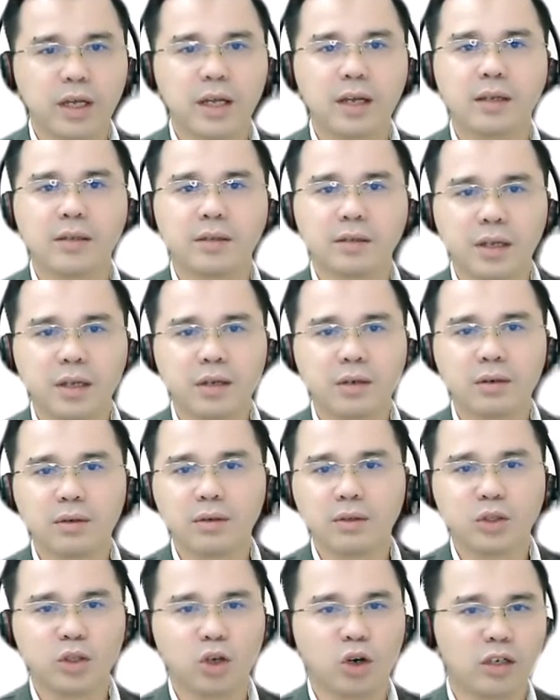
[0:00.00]
and
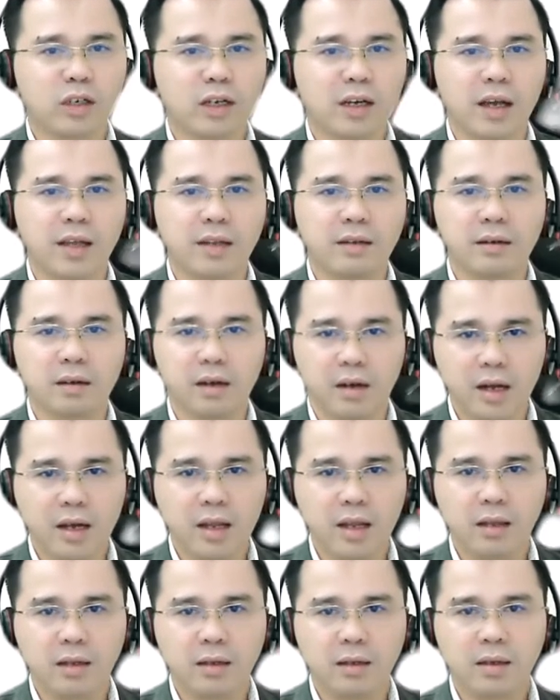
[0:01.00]
asynchronous online
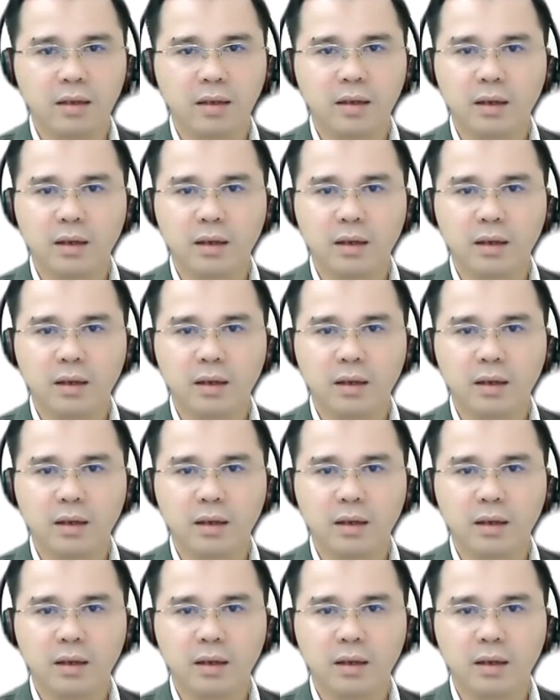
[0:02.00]
learning,